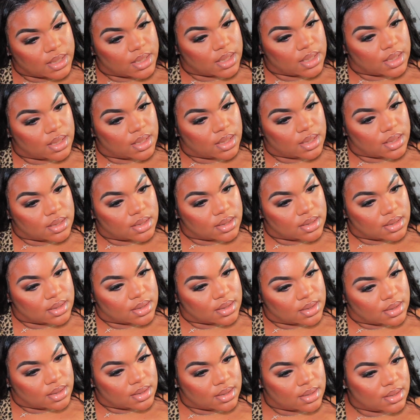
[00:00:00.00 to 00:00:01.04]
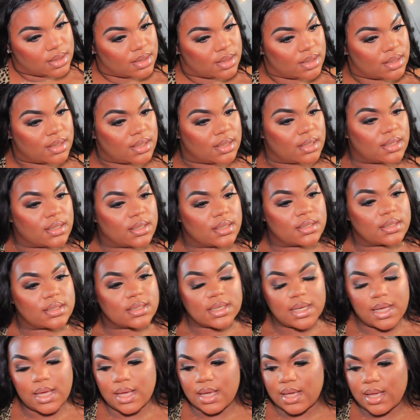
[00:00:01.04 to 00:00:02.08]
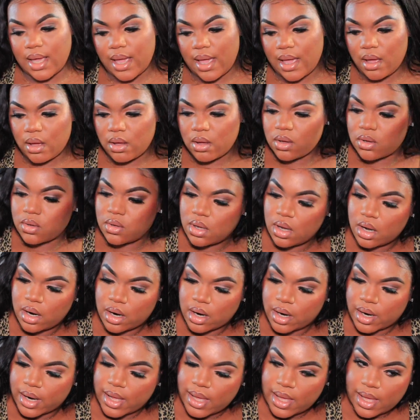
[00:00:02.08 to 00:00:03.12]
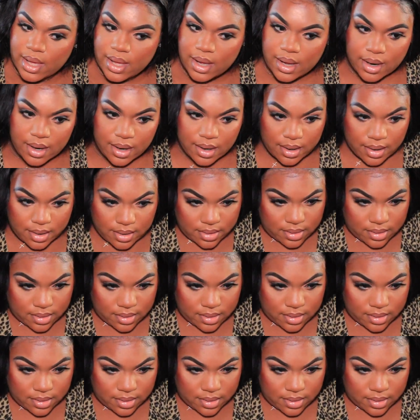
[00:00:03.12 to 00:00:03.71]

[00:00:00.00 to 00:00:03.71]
Can take out our hair.